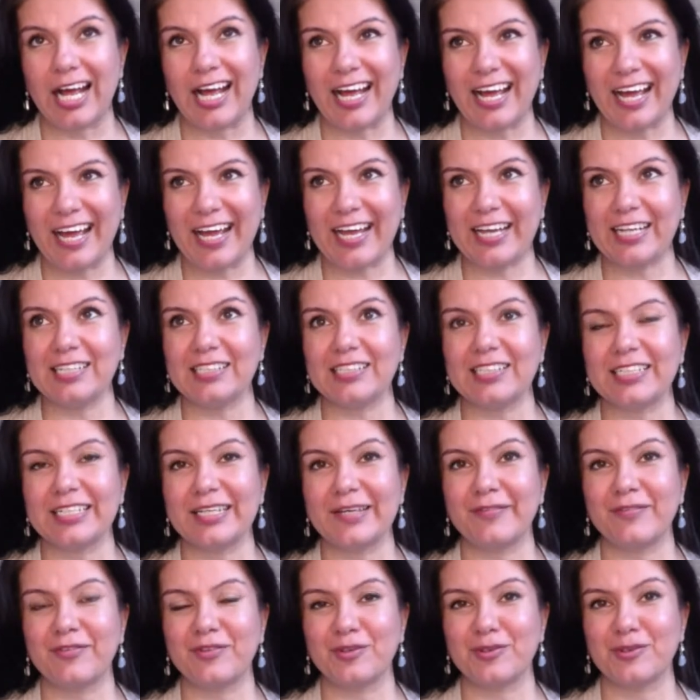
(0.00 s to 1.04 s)
And it
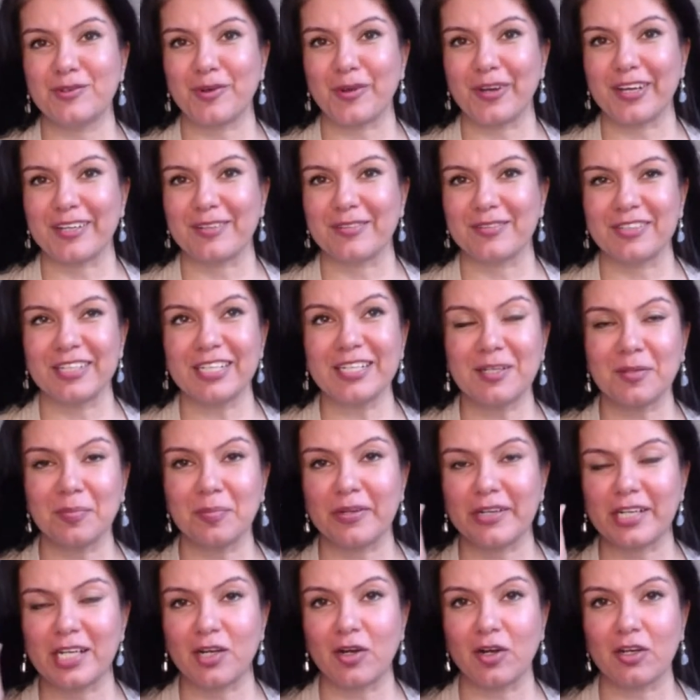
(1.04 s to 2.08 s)
gives you joy. Think
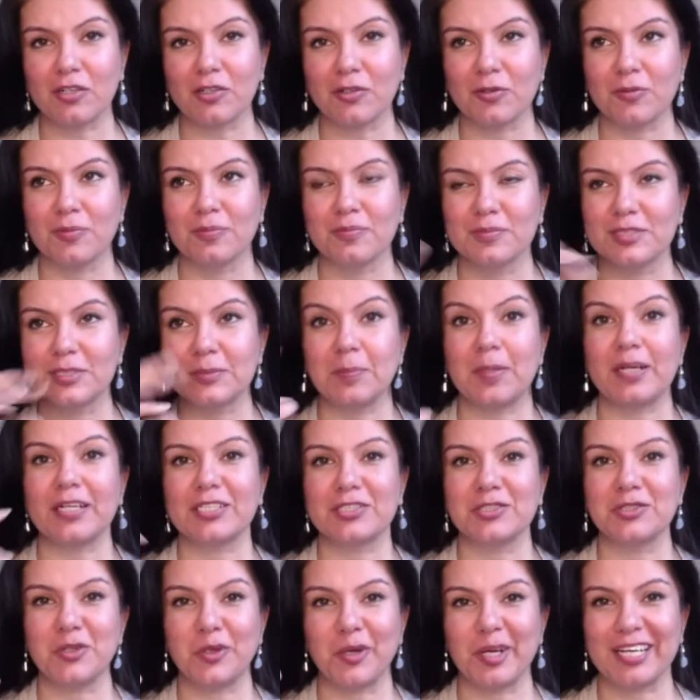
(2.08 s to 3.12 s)
Marie Kondo,
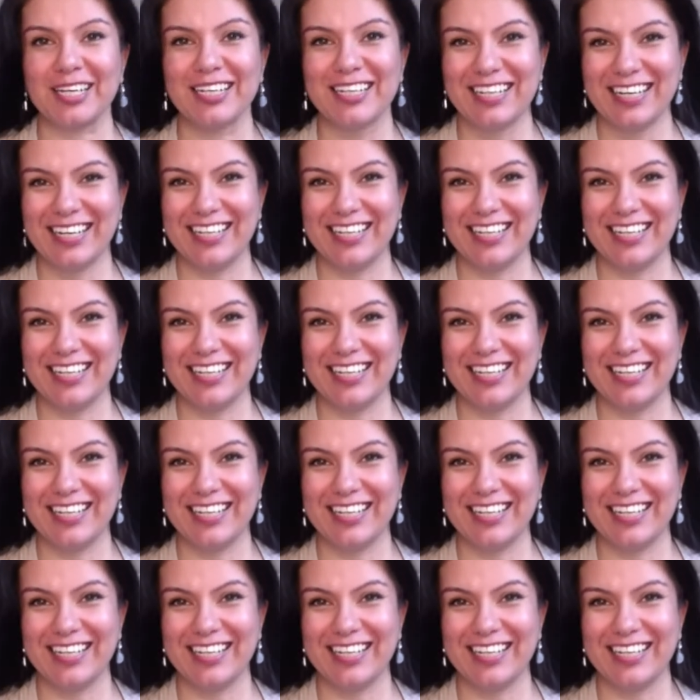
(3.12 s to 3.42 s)
sparks joy.